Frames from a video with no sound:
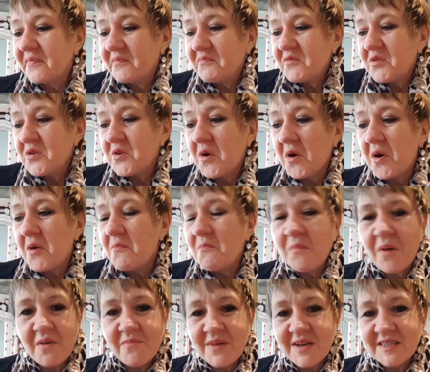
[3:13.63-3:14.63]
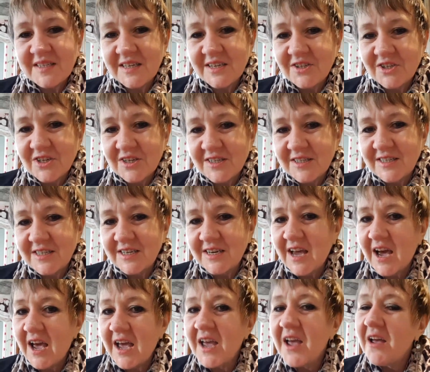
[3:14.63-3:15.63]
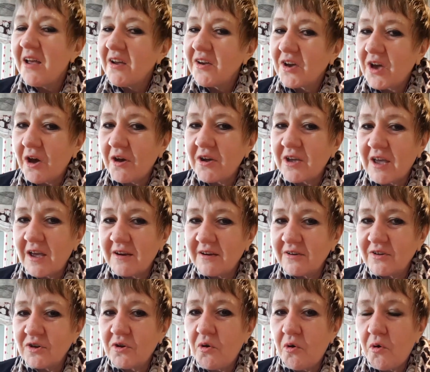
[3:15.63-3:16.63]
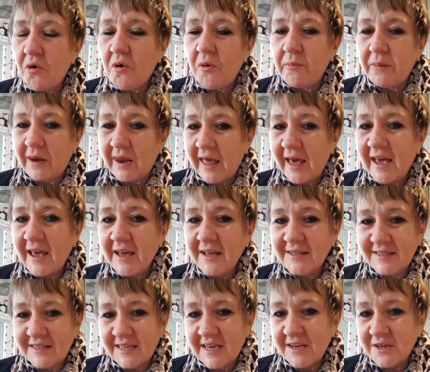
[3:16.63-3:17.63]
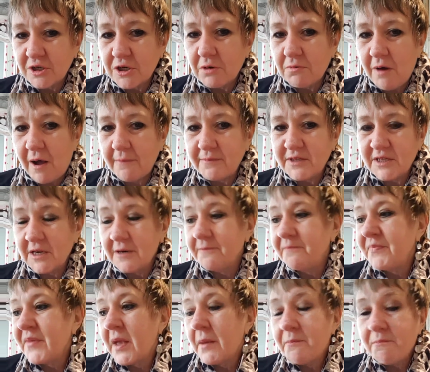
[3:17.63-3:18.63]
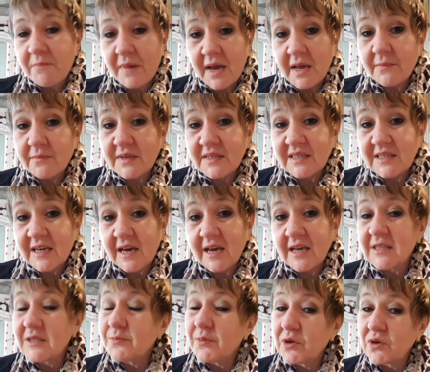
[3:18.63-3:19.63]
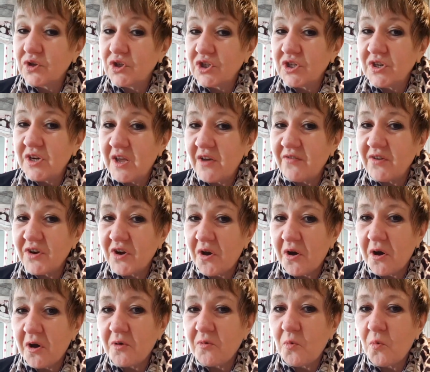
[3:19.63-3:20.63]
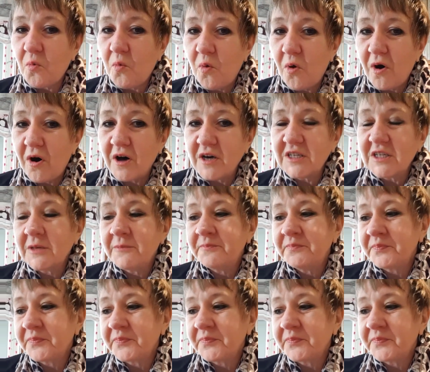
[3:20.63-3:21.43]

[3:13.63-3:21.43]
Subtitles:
you know, my message is today, go get your plans interrupted. Make mistakes because you never know what